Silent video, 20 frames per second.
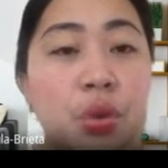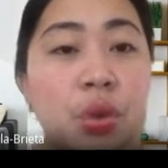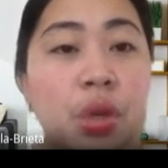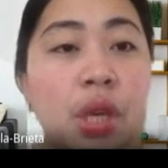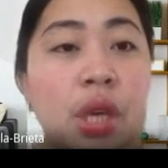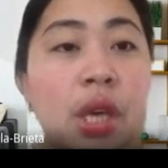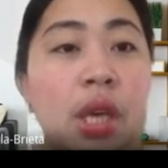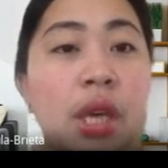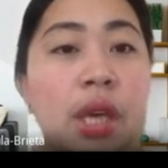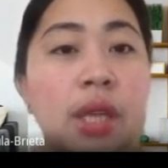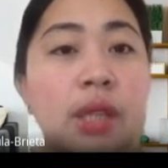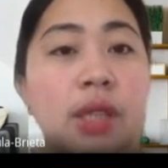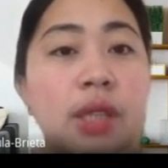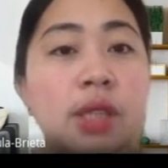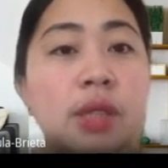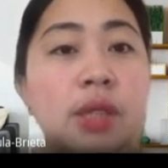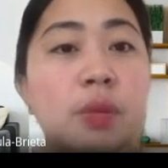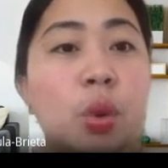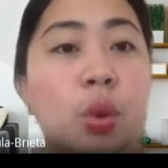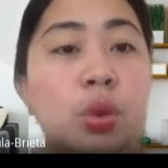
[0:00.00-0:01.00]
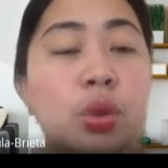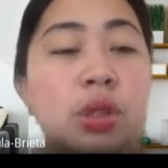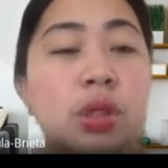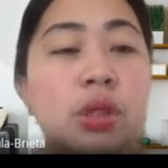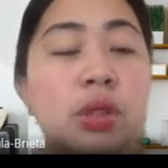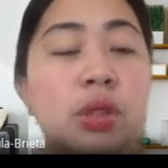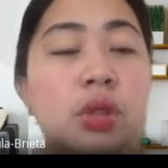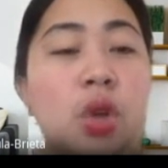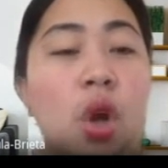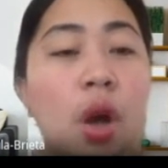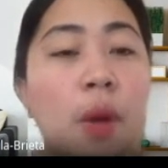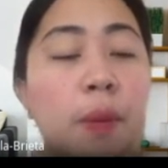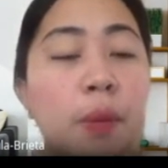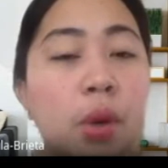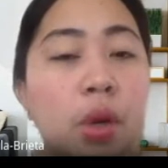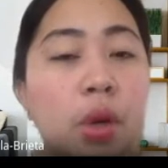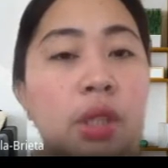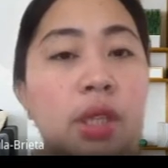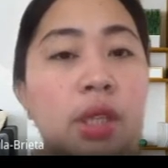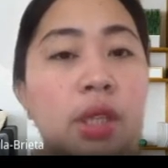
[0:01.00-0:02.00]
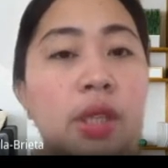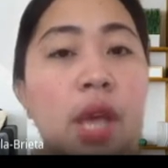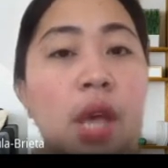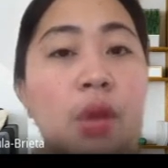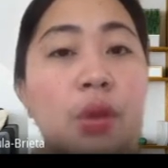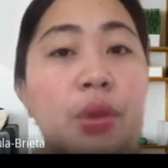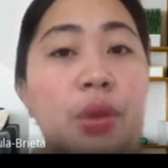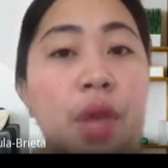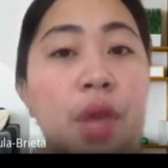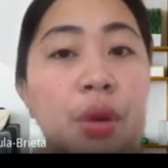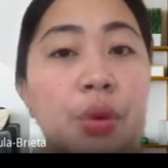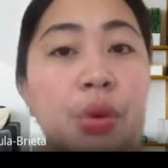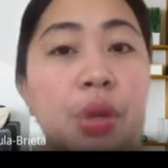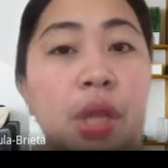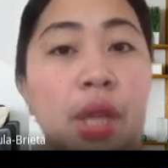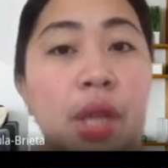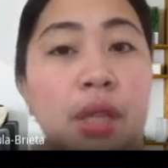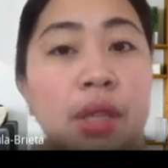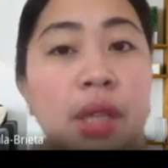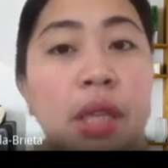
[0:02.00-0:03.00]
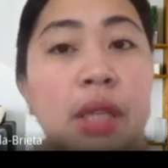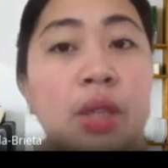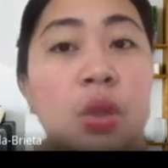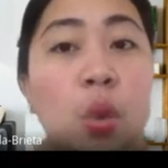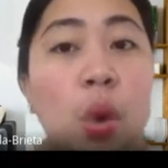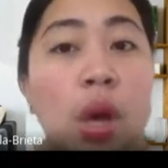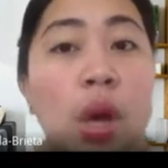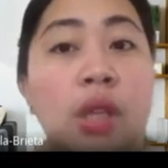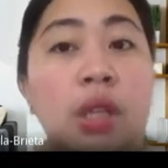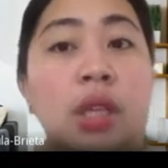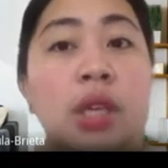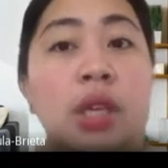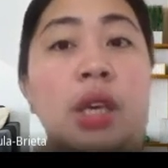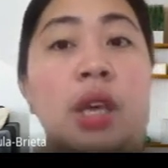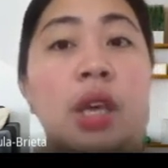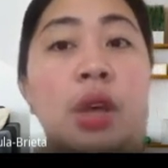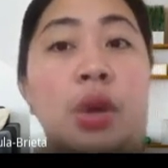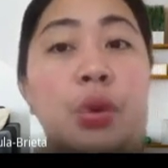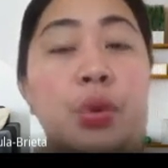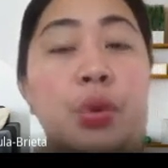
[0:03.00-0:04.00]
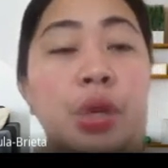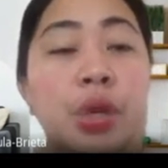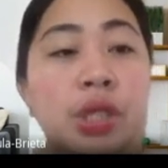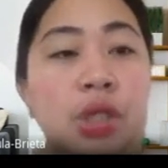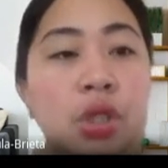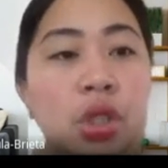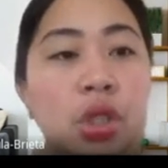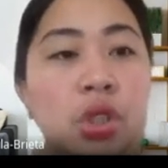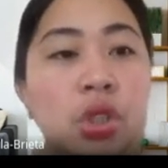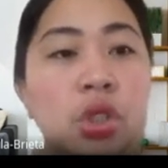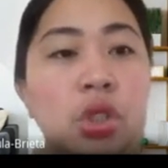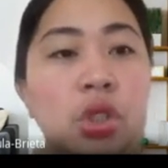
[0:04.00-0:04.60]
It is most common in healthcare-related quality research